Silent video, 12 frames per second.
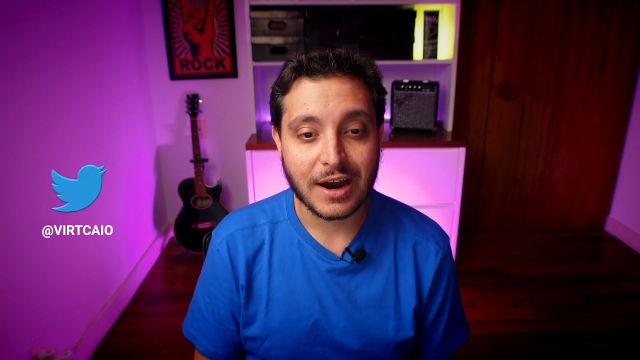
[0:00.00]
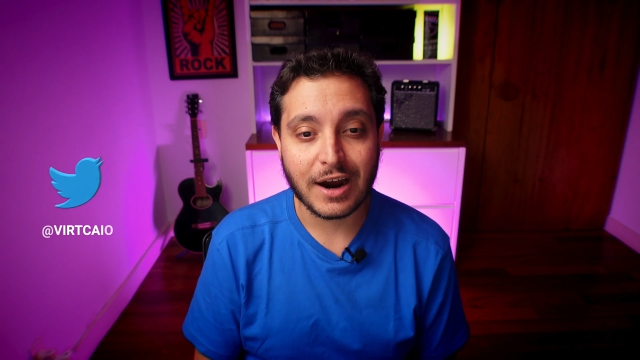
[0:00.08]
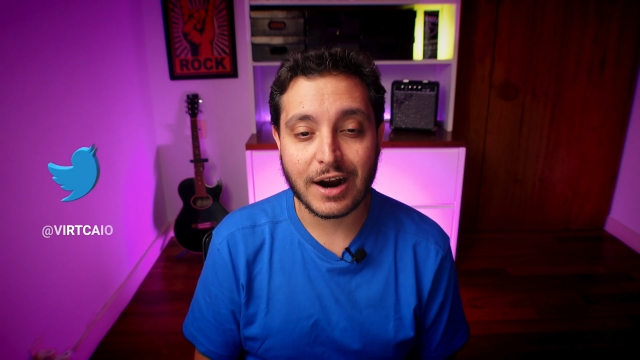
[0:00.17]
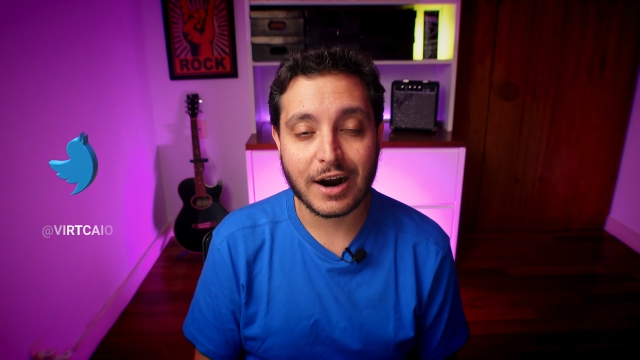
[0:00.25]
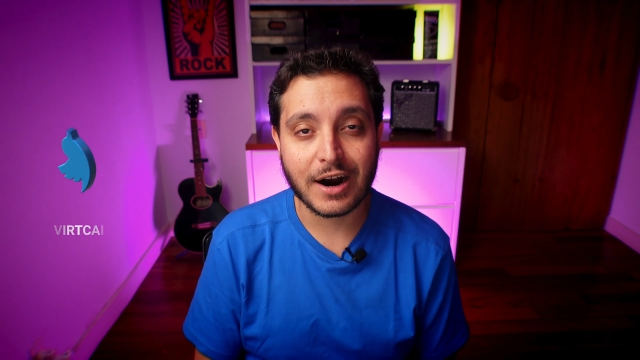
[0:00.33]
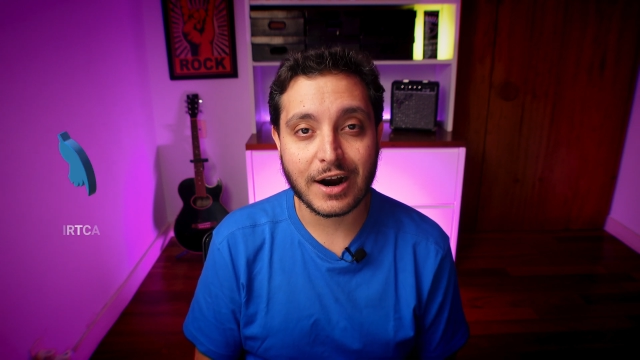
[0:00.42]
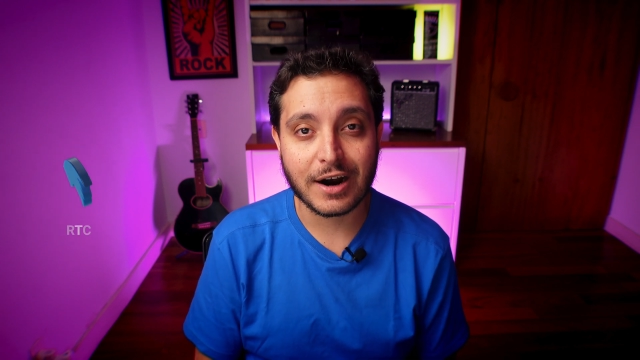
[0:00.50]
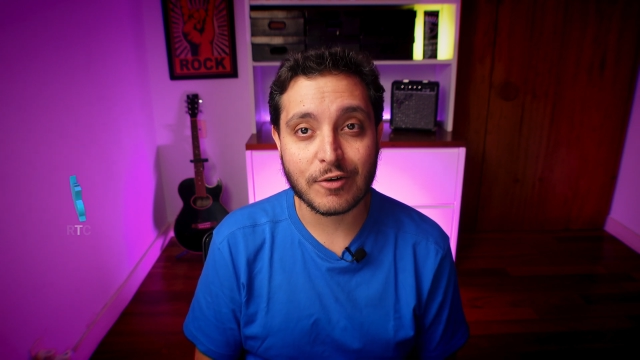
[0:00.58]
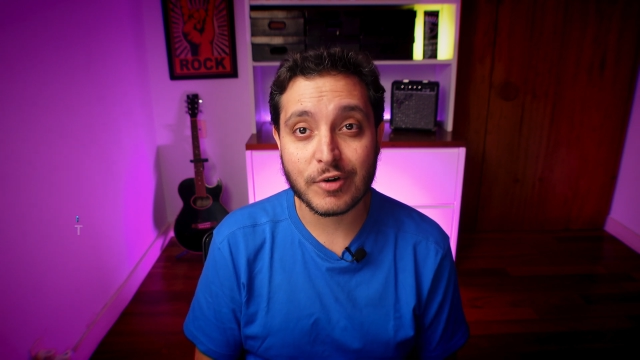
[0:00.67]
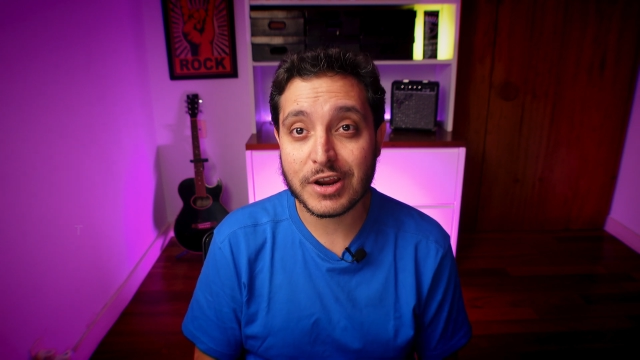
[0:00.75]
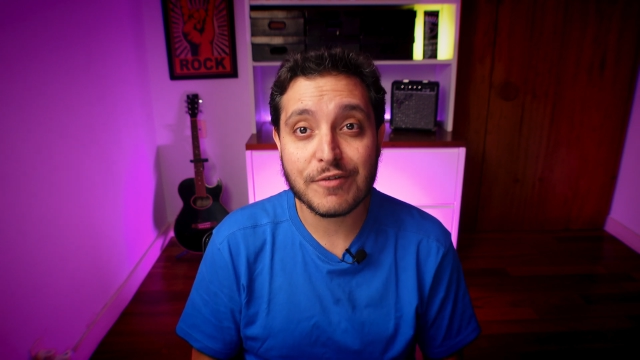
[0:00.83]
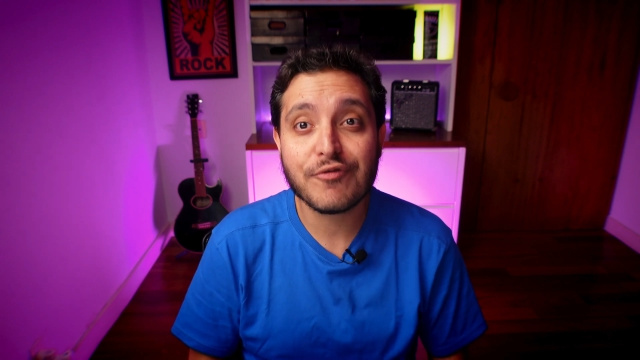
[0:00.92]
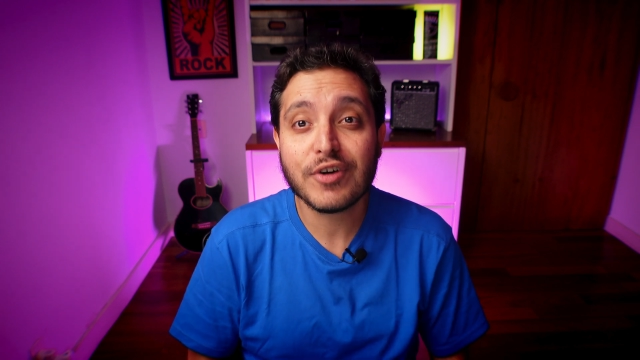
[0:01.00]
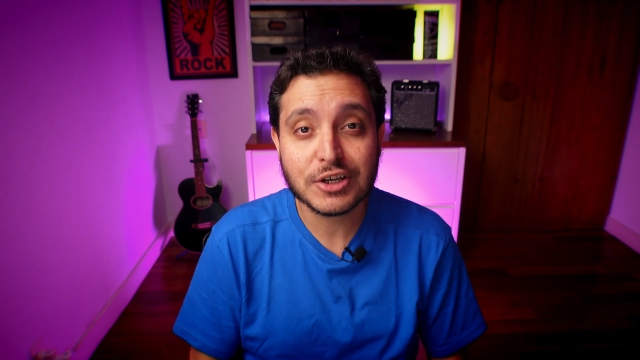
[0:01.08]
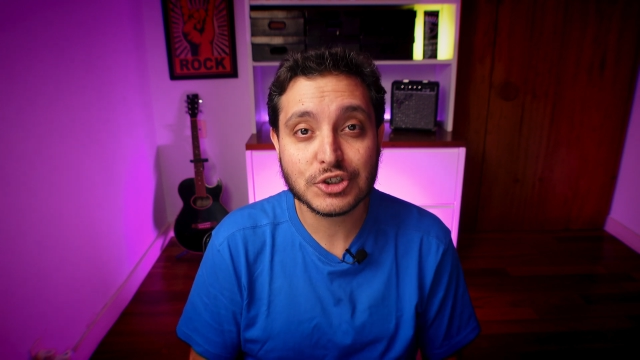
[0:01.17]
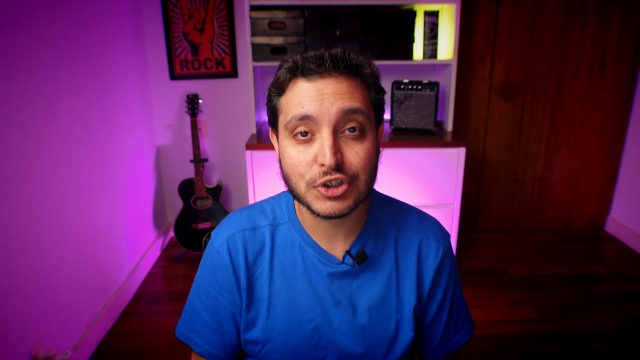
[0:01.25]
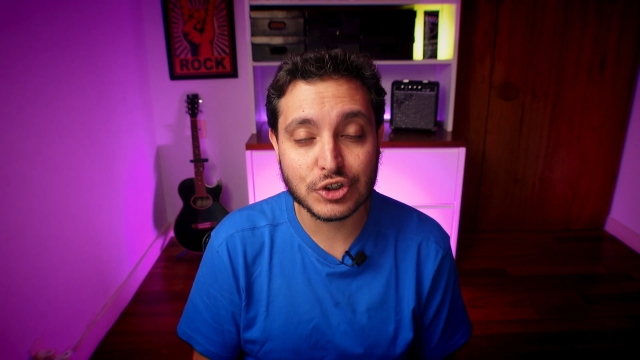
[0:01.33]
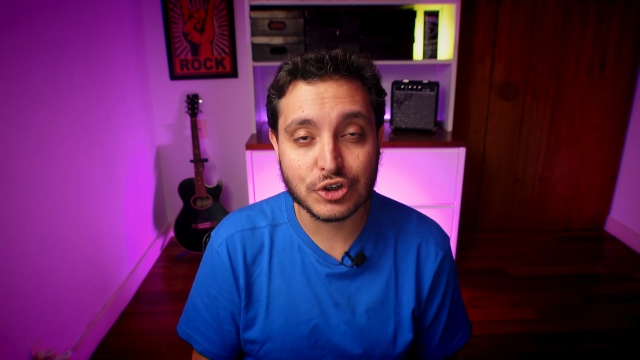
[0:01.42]
are really
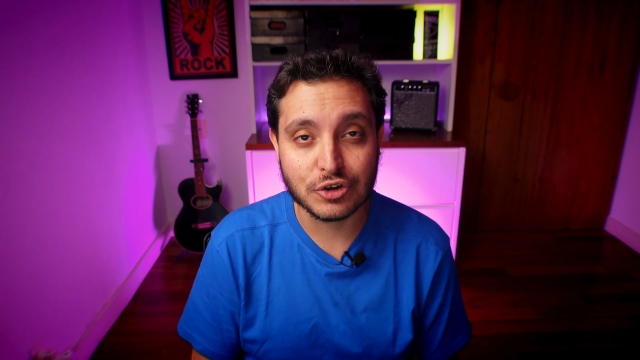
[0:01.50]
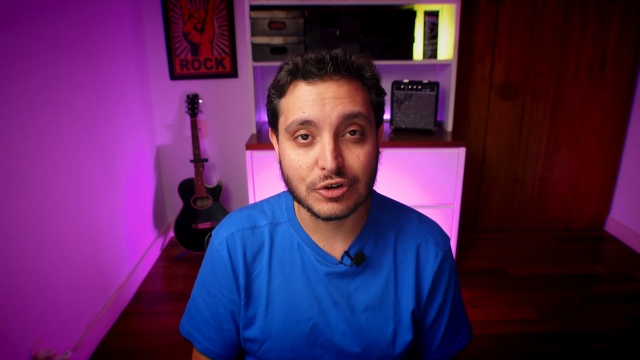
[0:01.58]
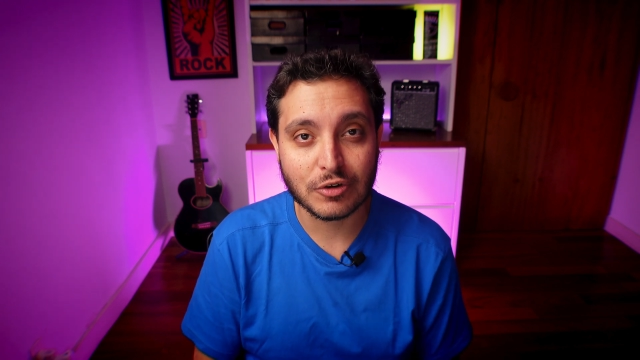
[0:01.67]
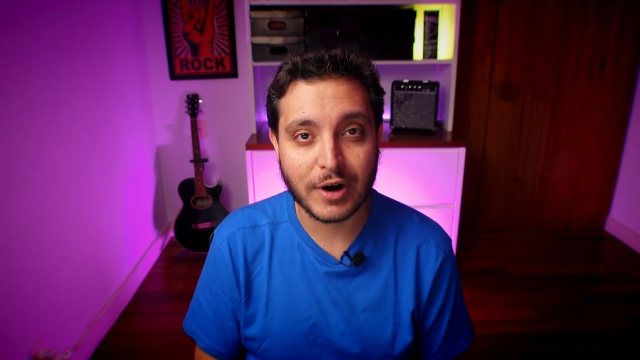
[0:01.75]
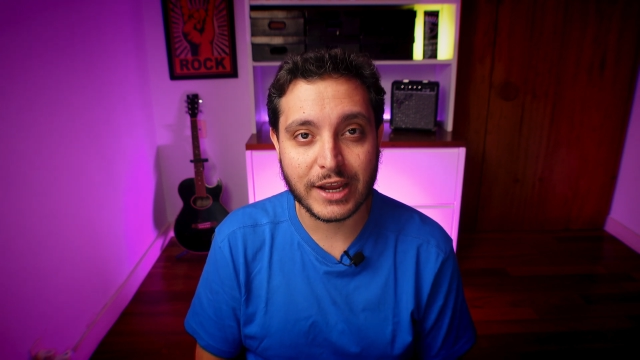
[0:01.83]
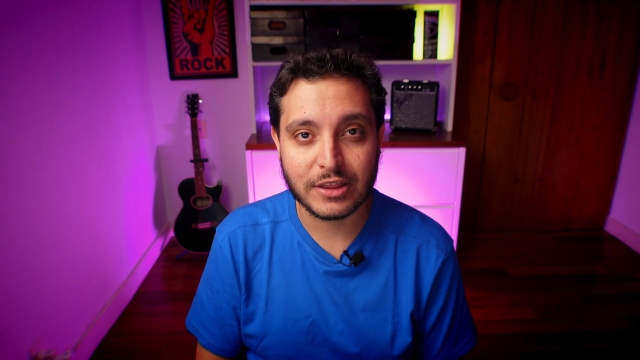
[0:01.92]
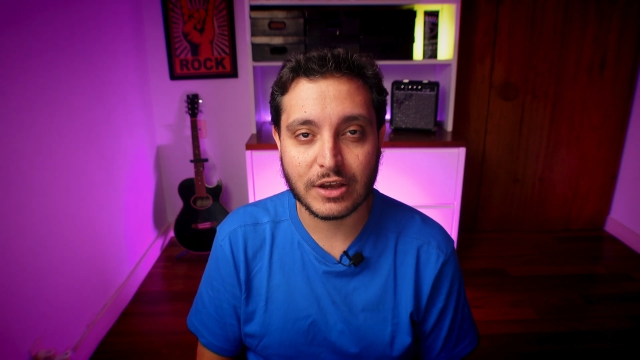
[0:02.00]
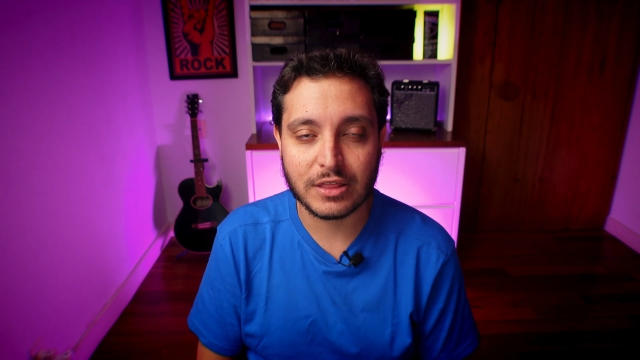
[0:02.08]
fun to do, right?